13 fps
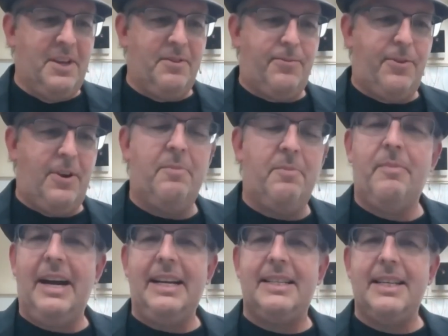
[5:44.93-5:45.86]

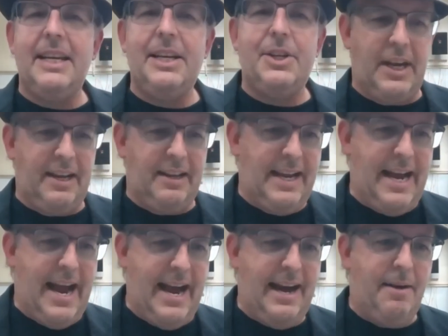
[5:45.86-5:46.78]
from my teaching
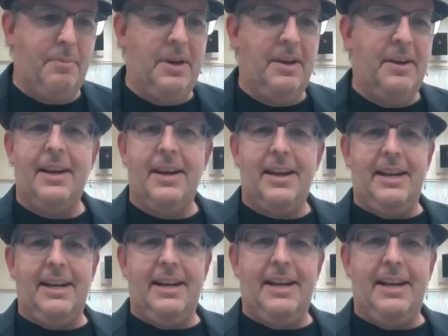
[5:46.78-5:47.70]
lab.
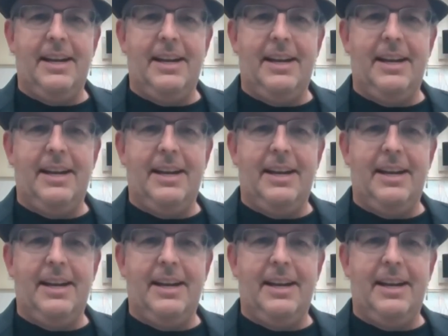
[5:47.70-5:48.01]
And I have